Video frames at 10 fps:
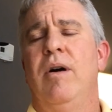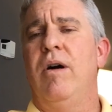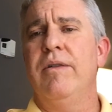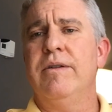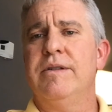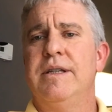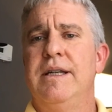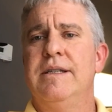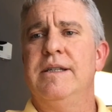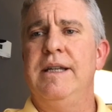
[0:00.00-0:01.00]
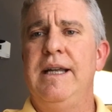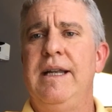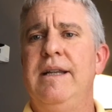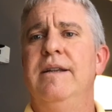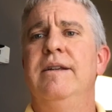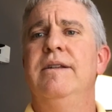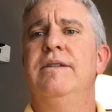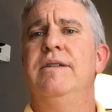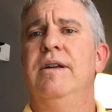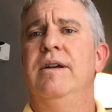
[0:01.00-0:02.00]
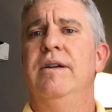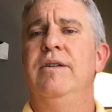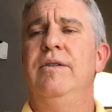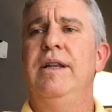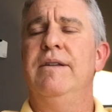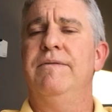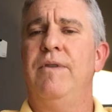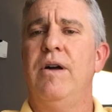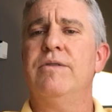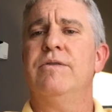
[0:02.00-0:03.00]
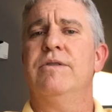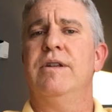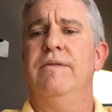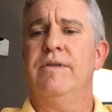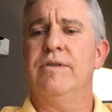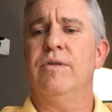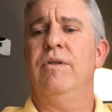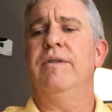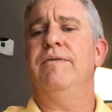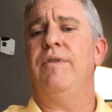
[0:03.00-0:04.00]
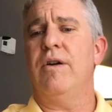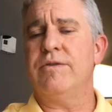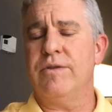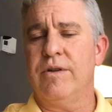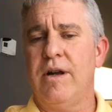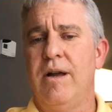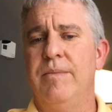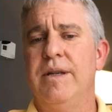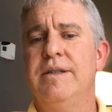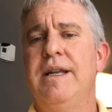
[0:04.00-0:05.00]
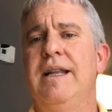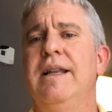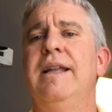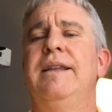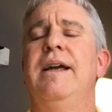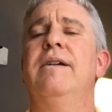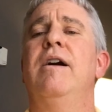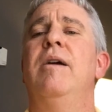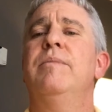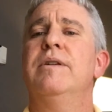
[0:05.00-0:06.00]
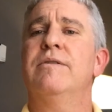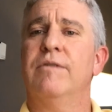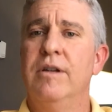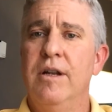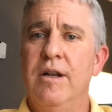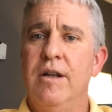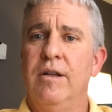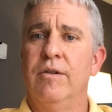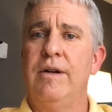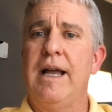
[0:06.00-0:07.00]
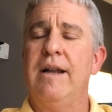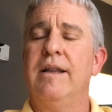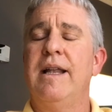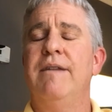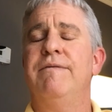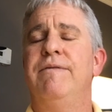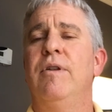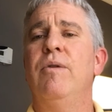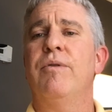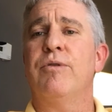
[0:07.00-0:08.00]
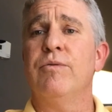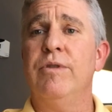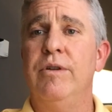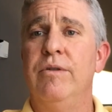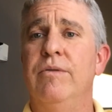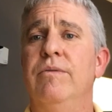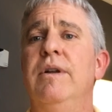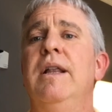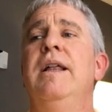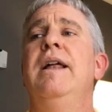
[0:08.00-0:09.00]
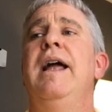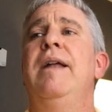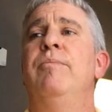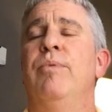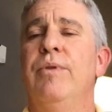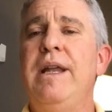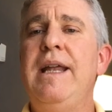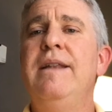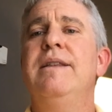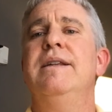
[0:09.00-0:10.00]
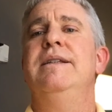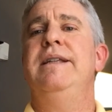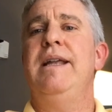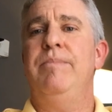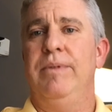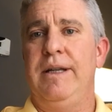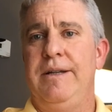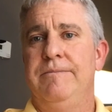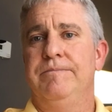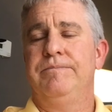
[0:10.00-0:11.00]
All those things you need to foster self-control and foster calmness, and let that calmness, learn how to let it flow through you, and breathe deeply.